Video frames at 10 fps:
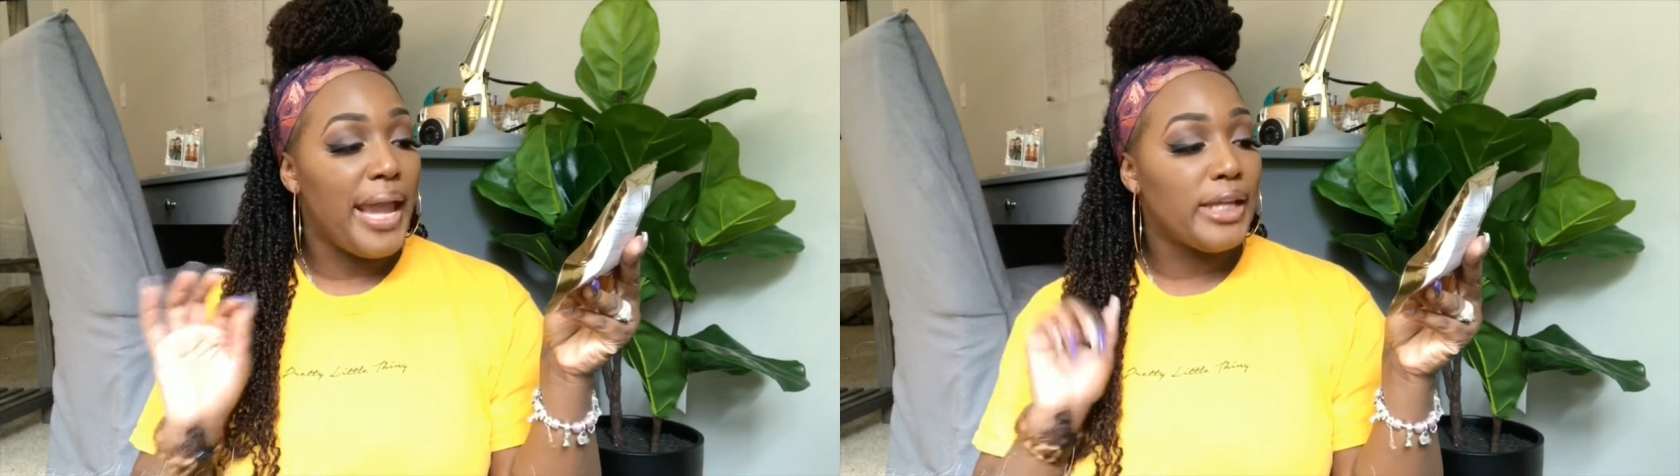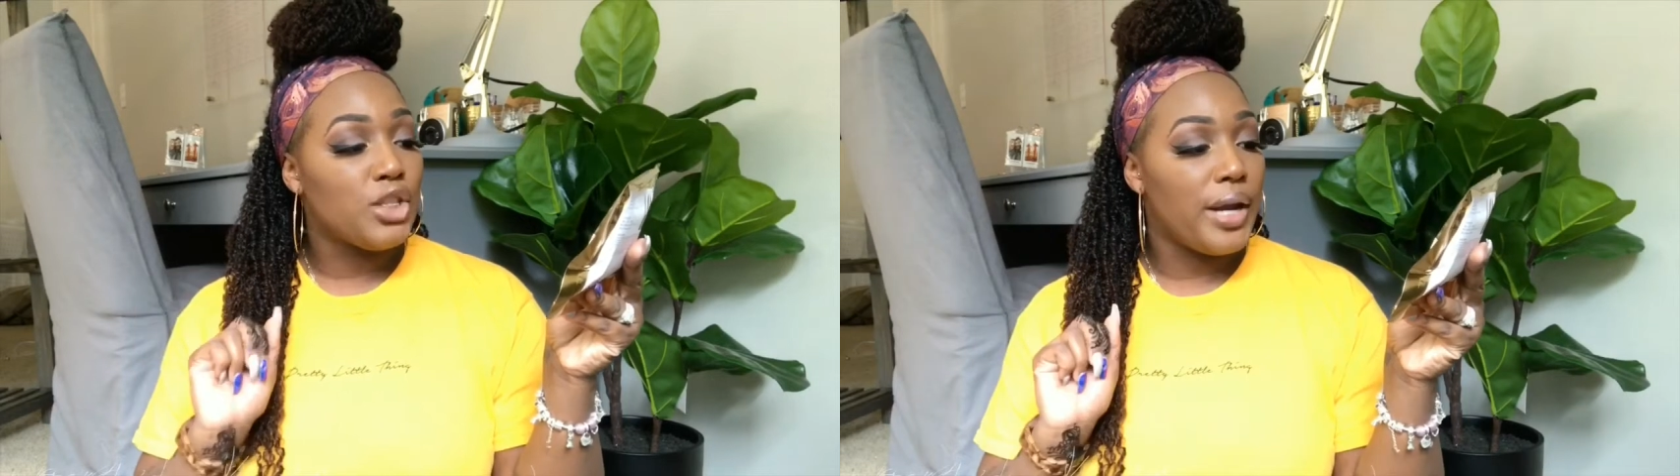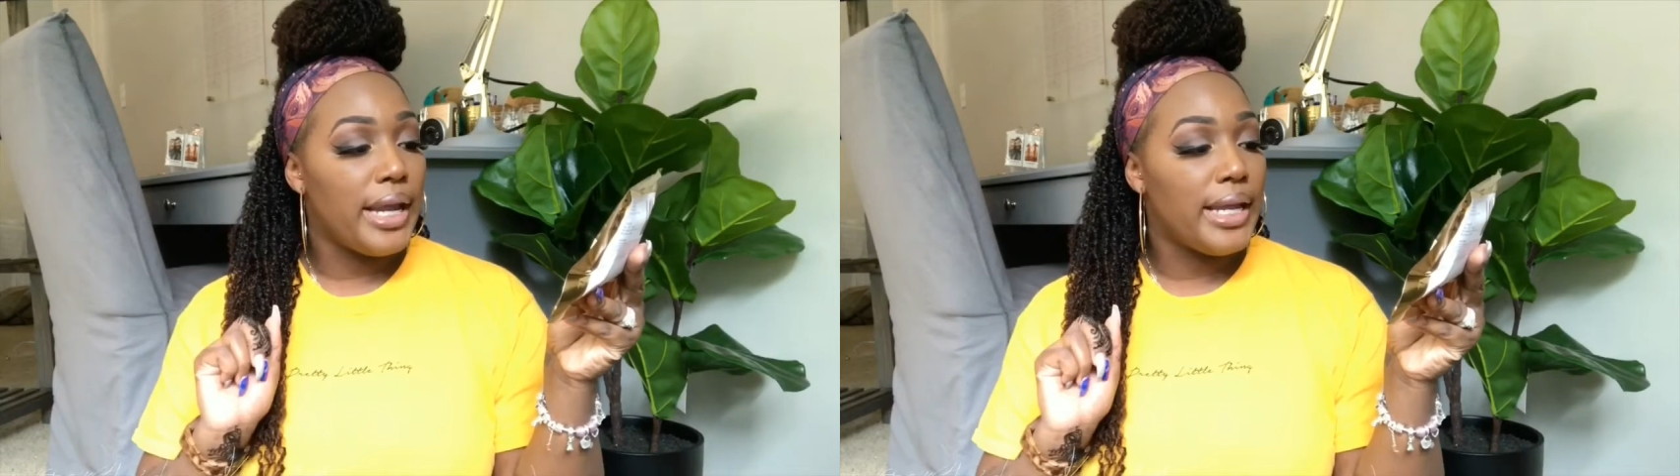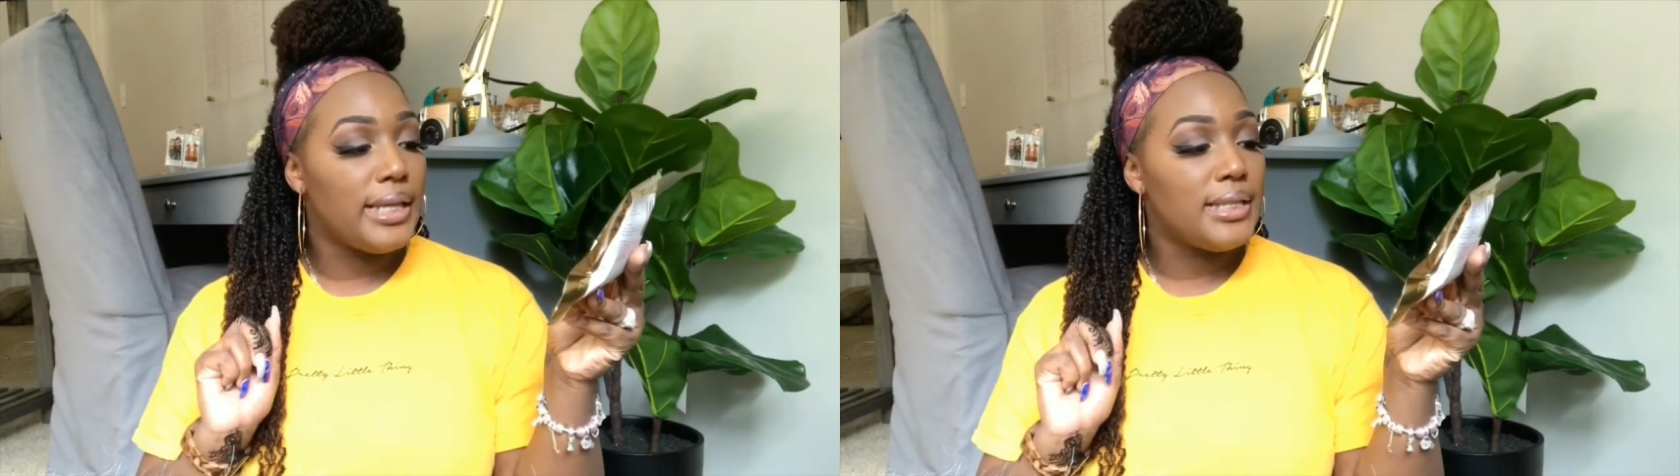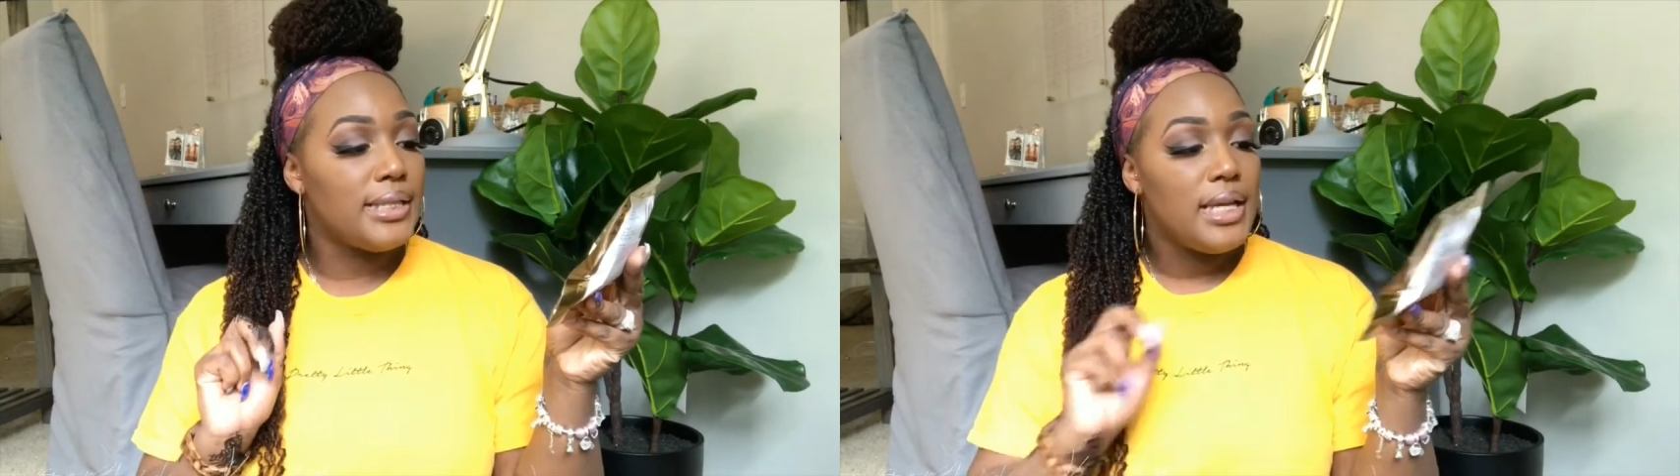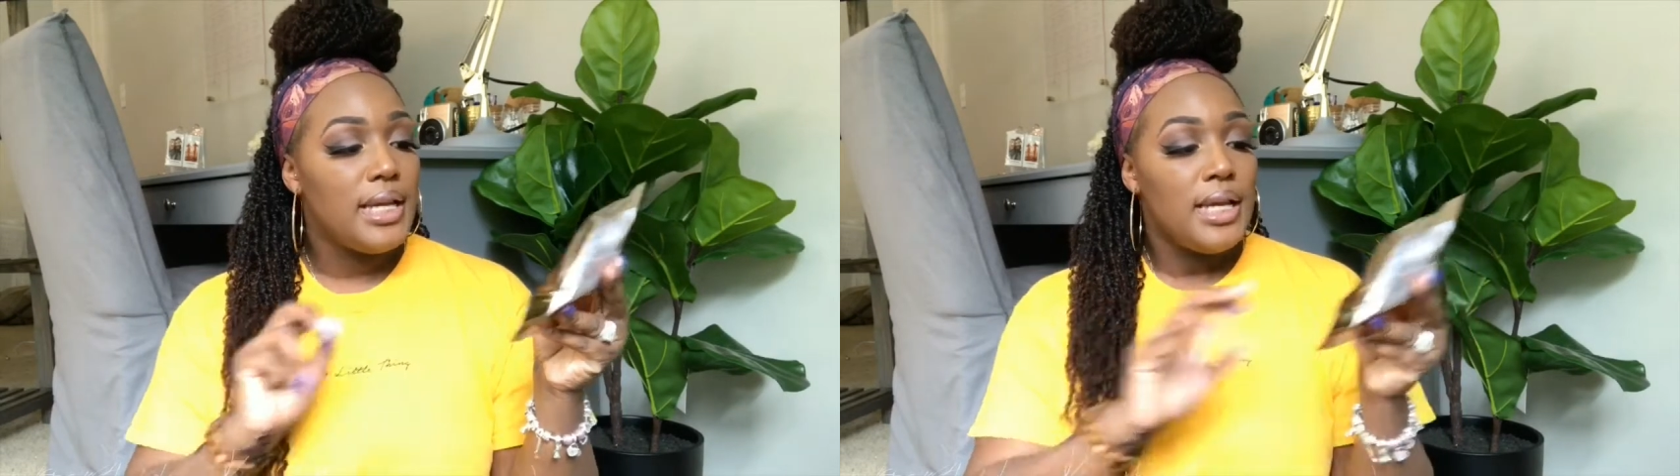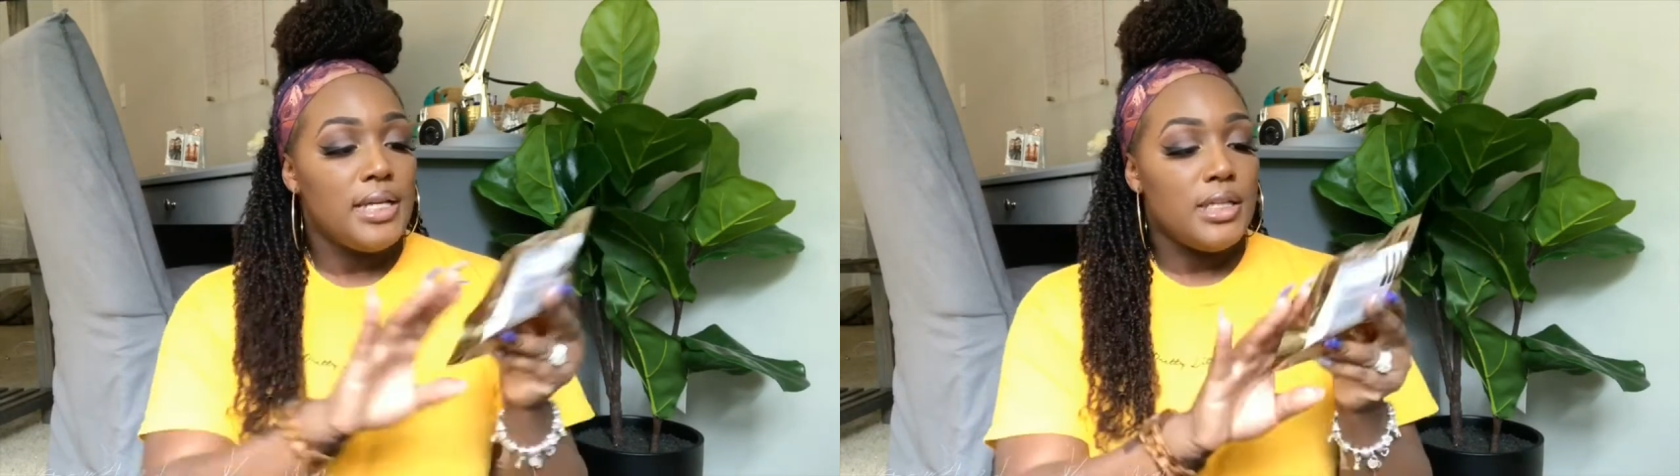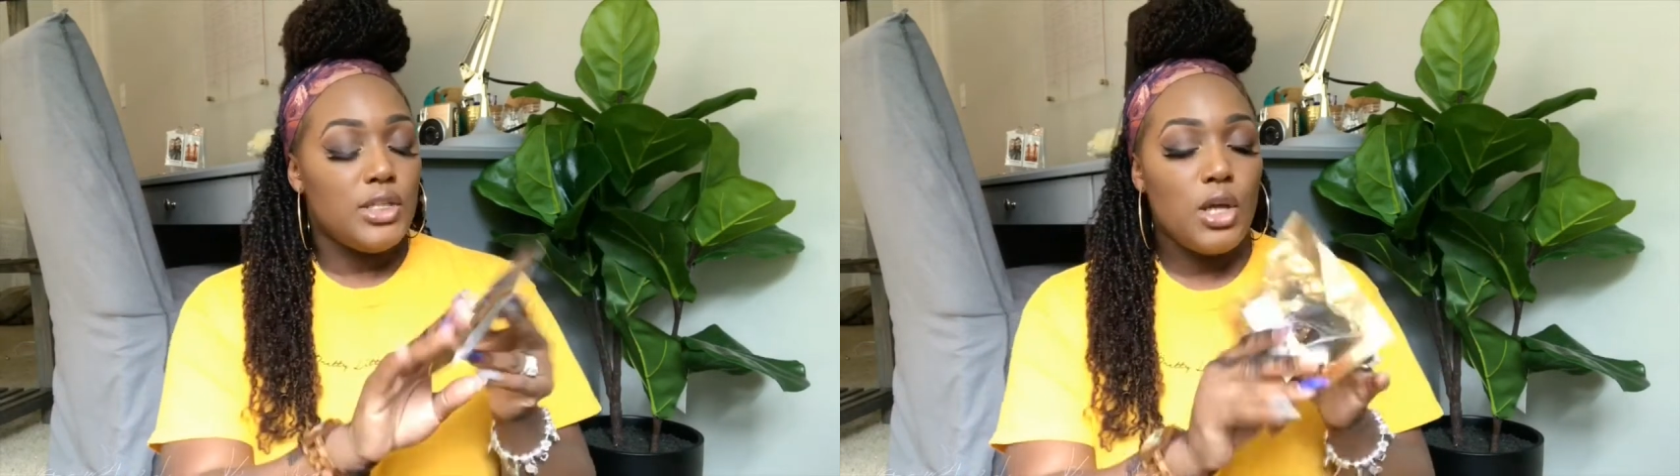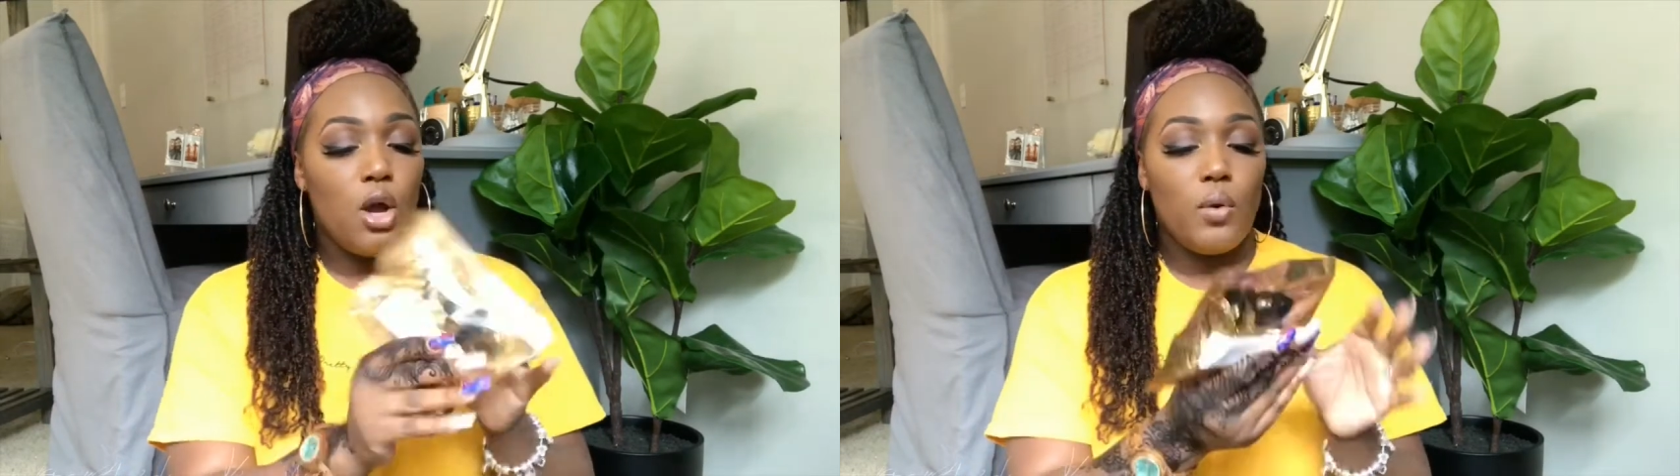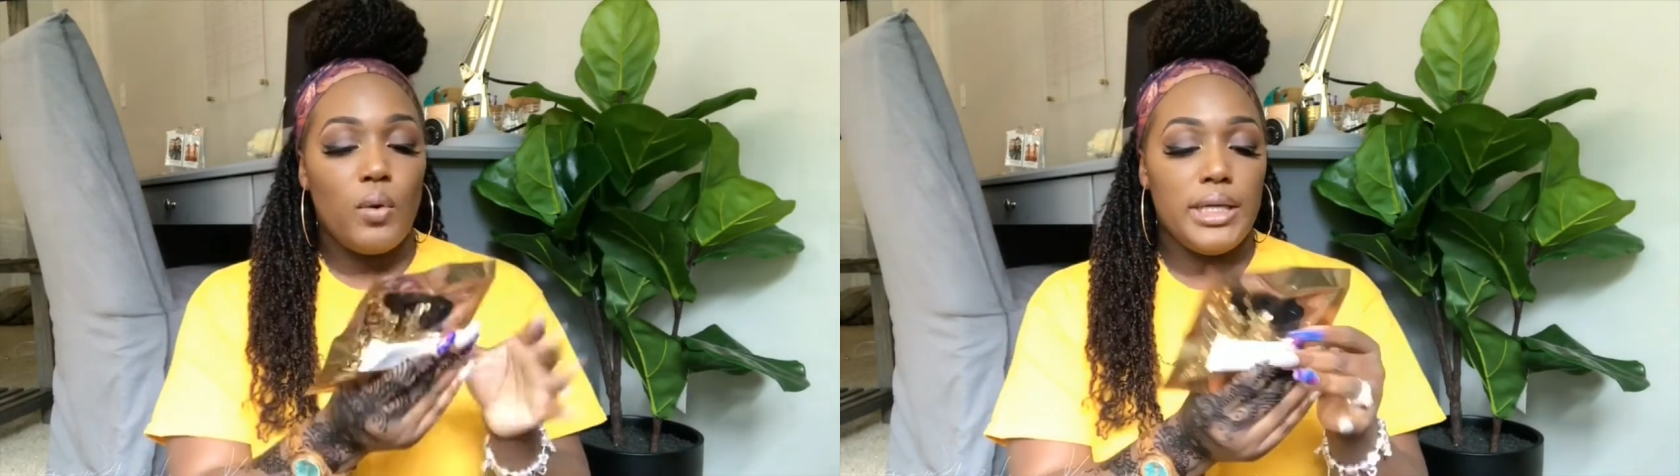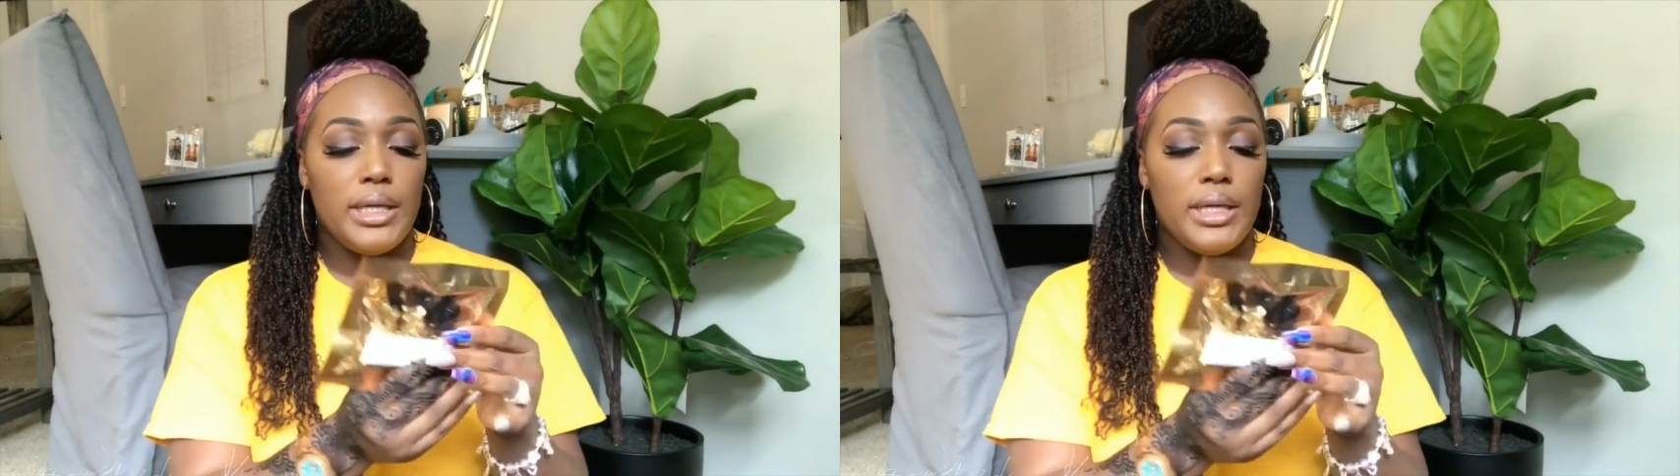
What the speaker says: Matte Trance. So